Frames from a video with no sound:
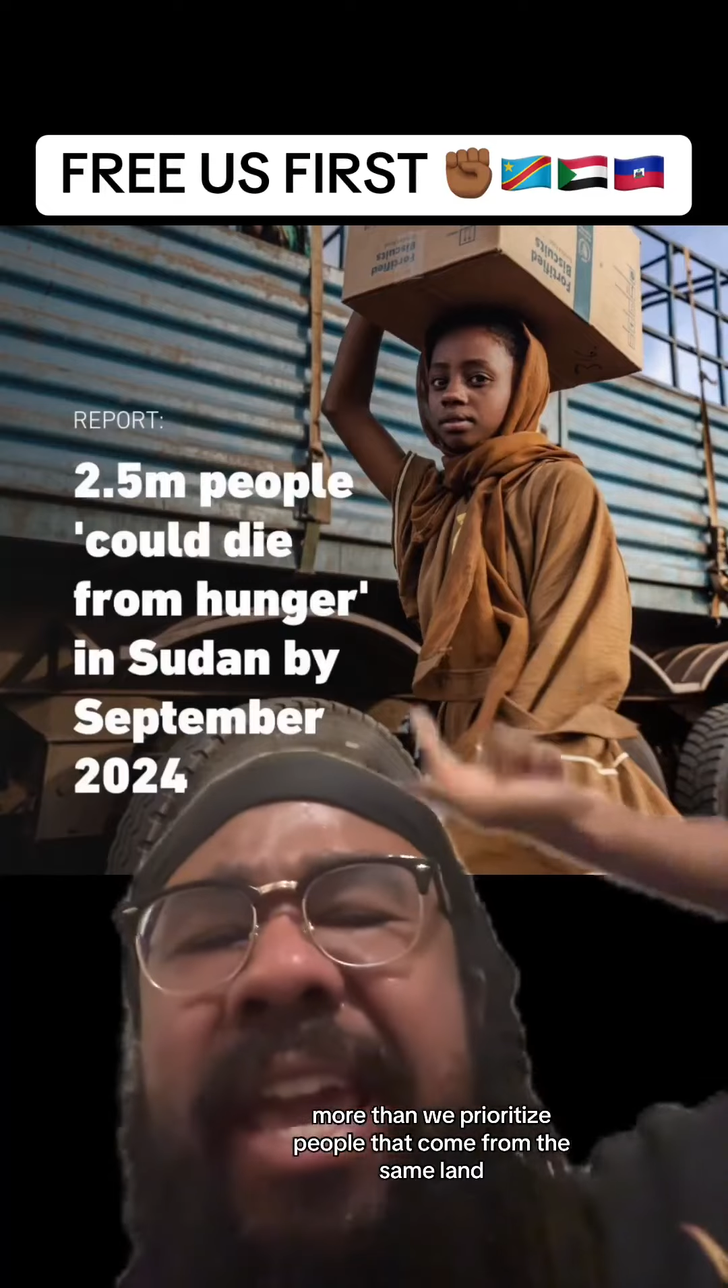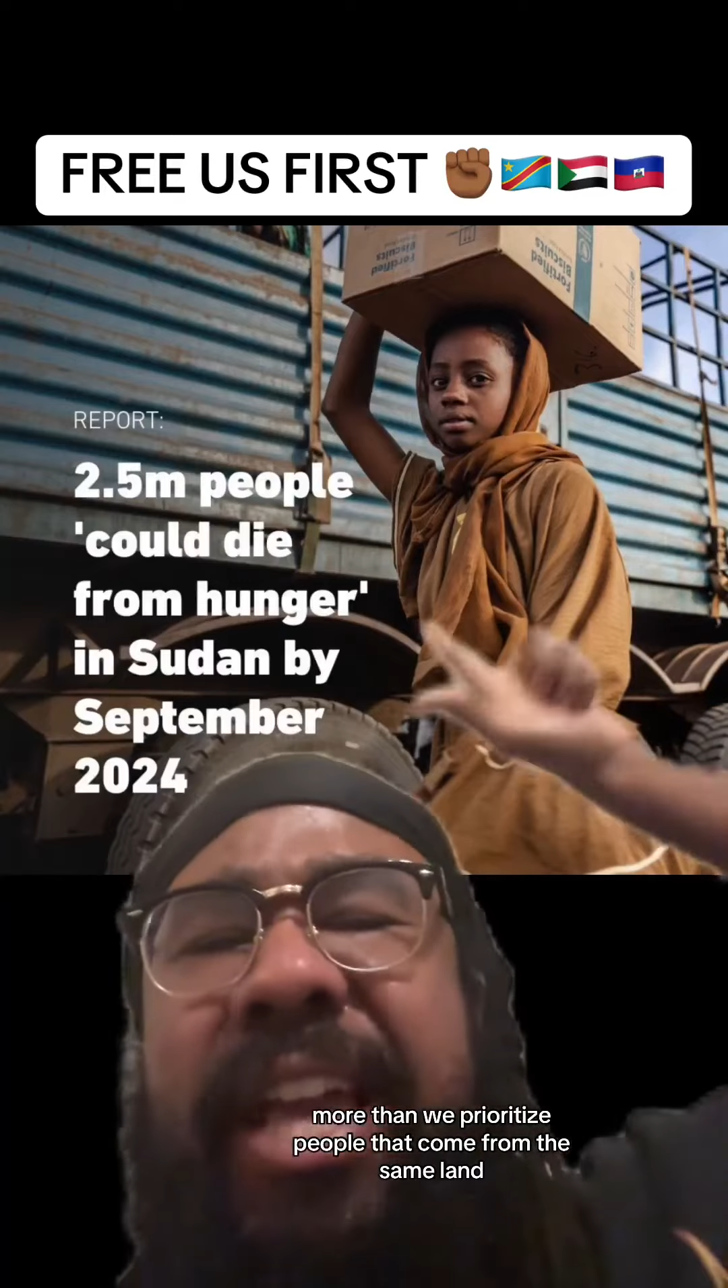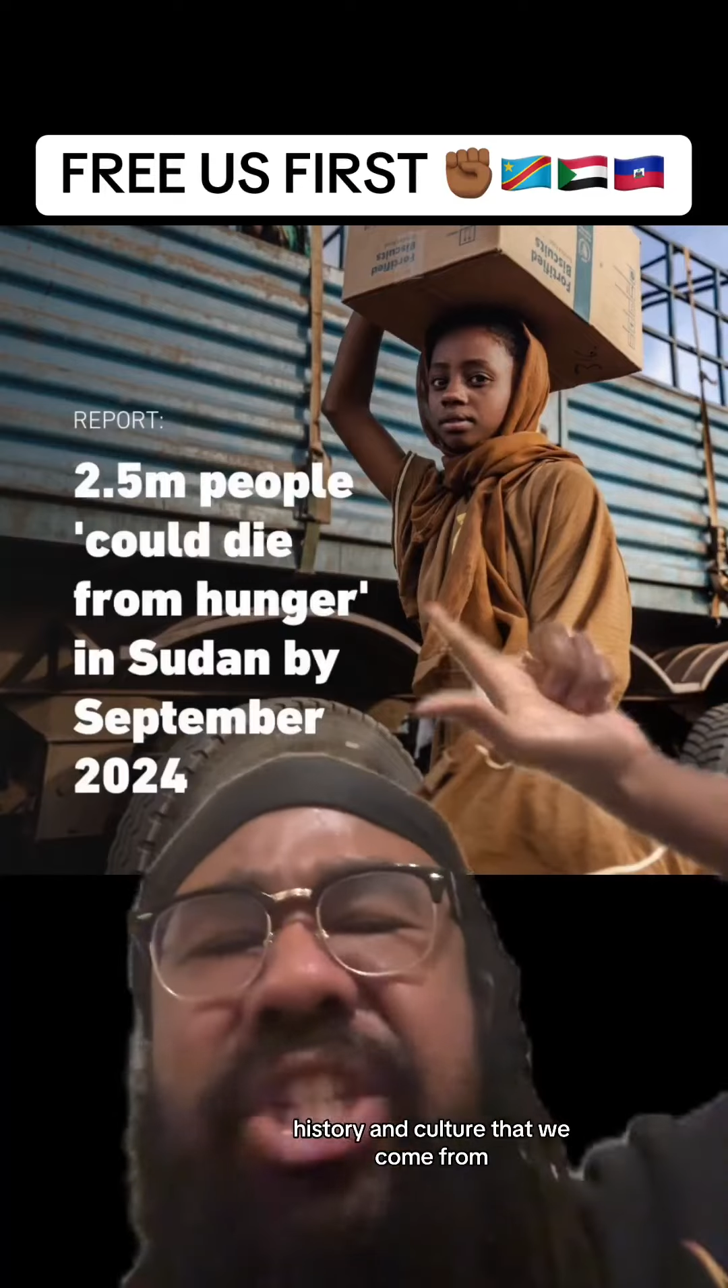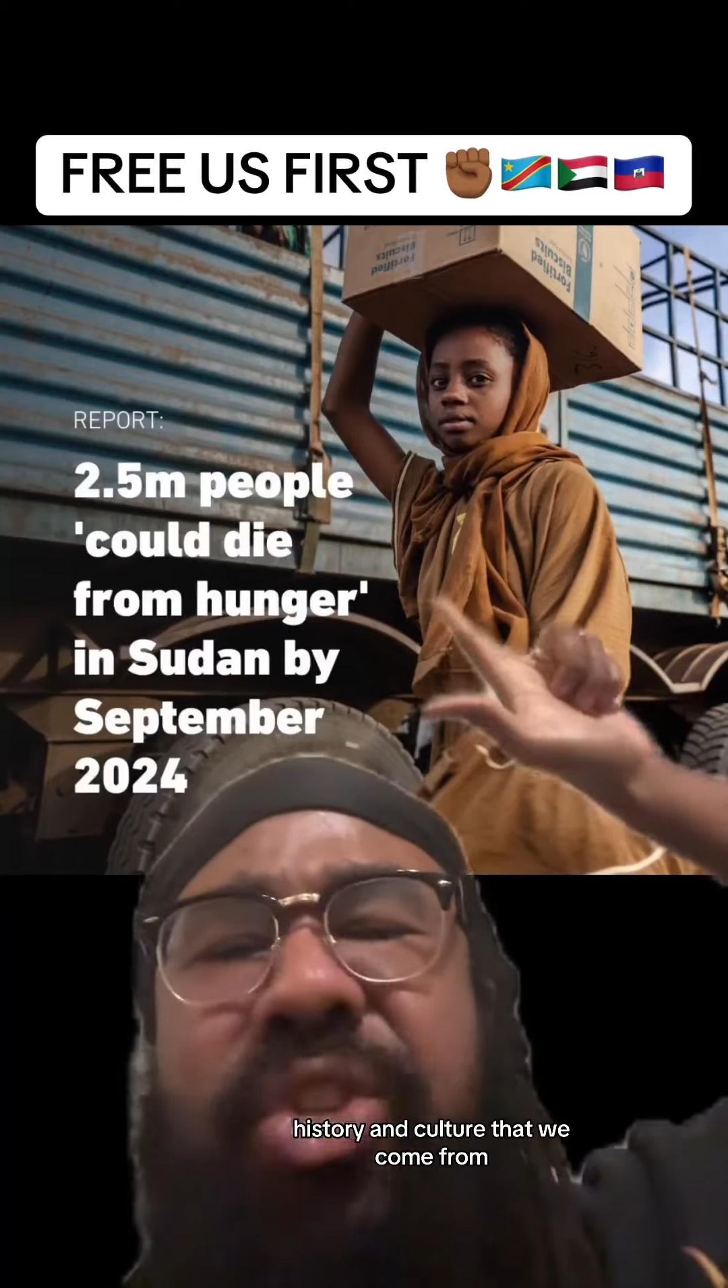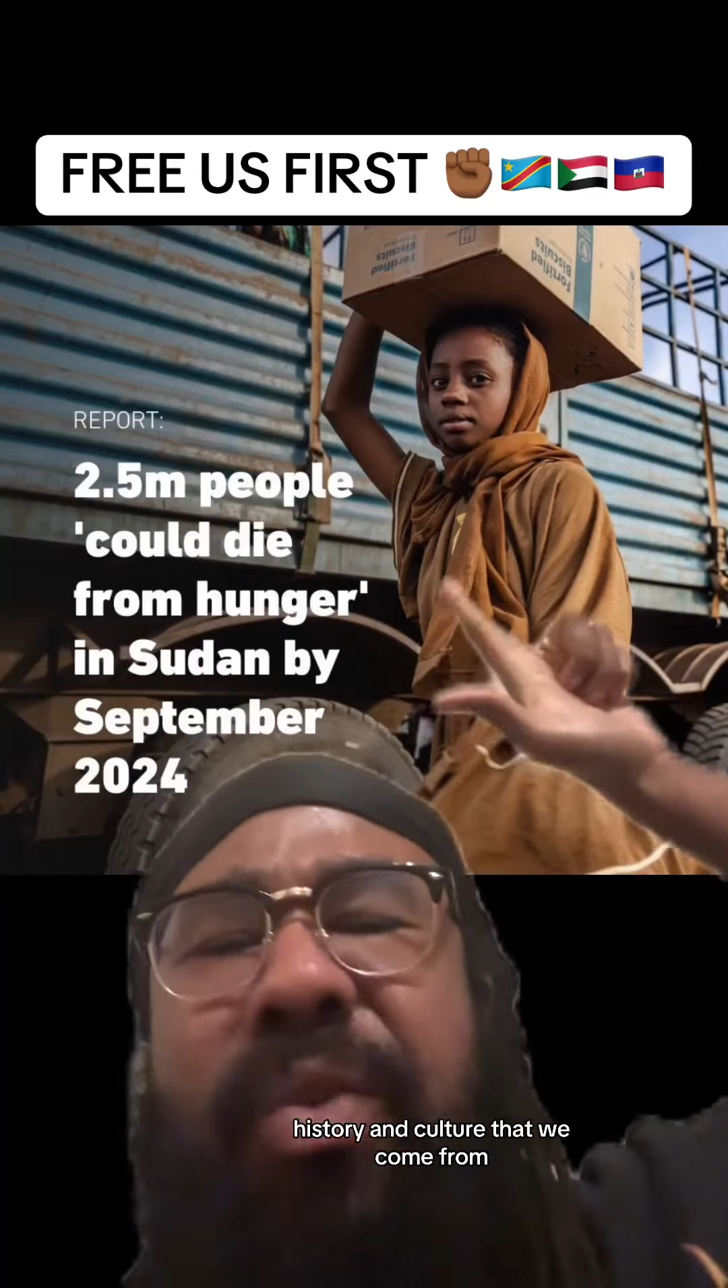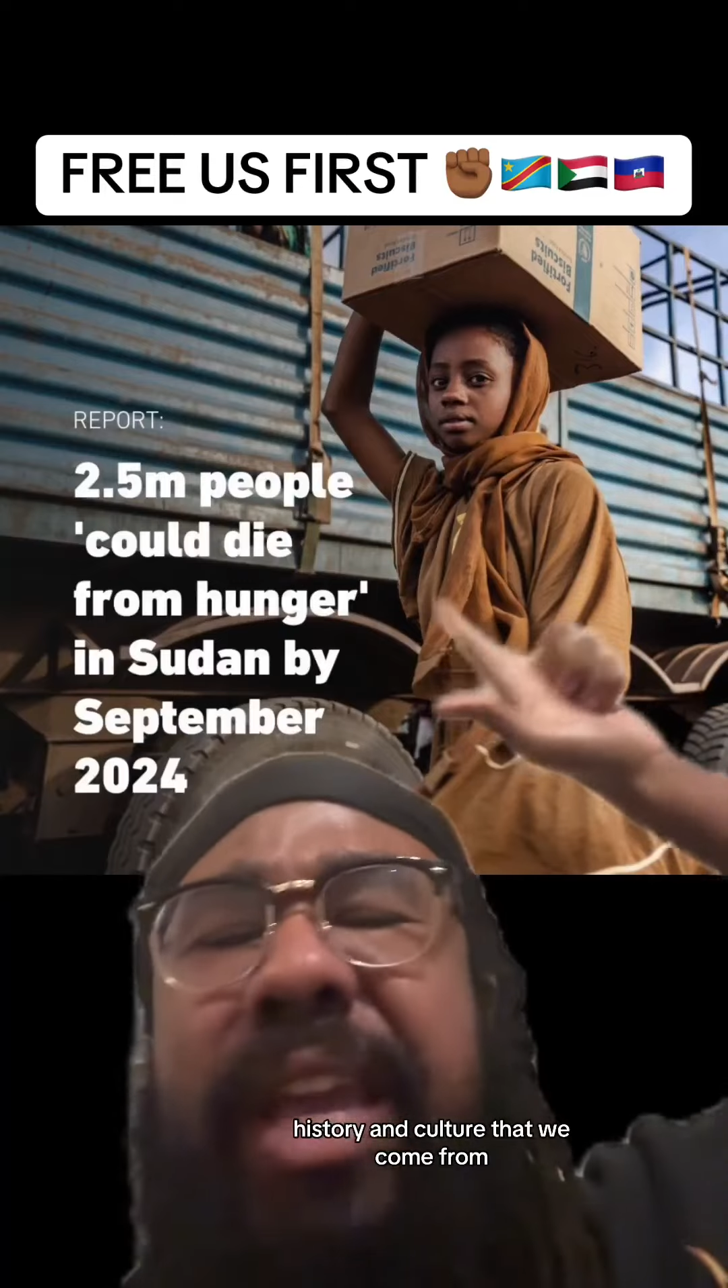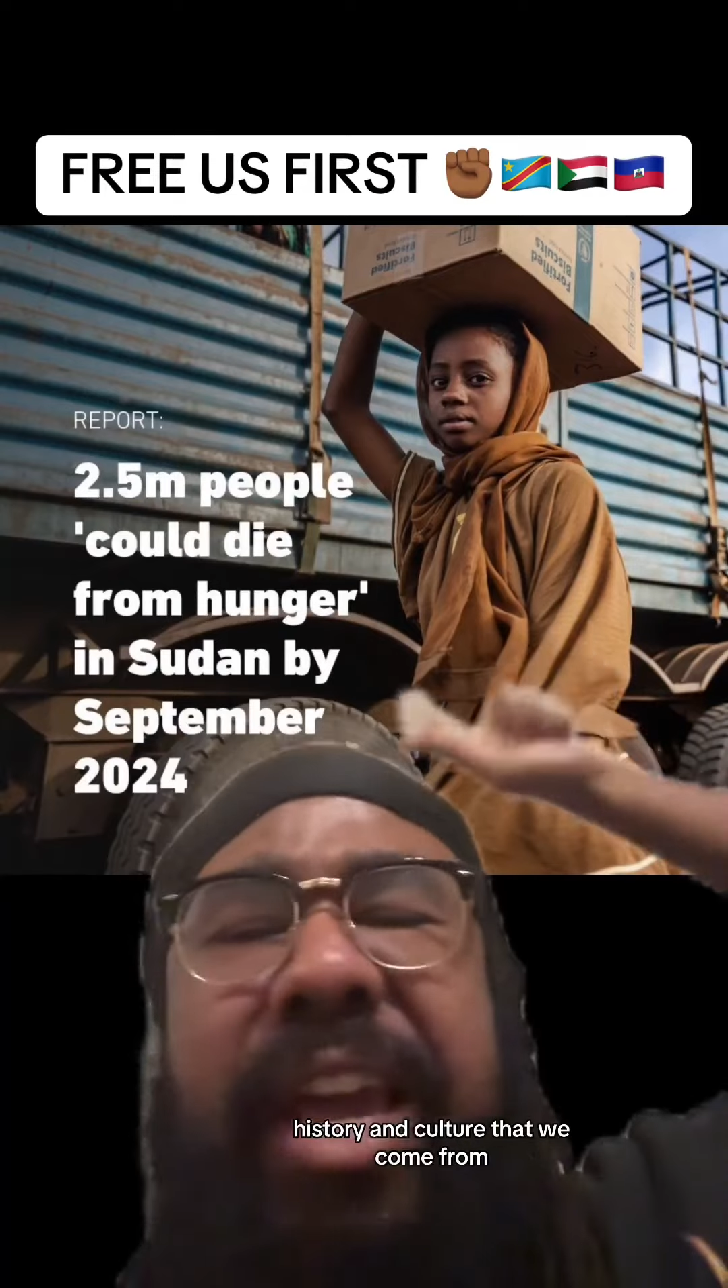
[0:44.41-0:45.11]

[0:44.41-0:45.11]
history,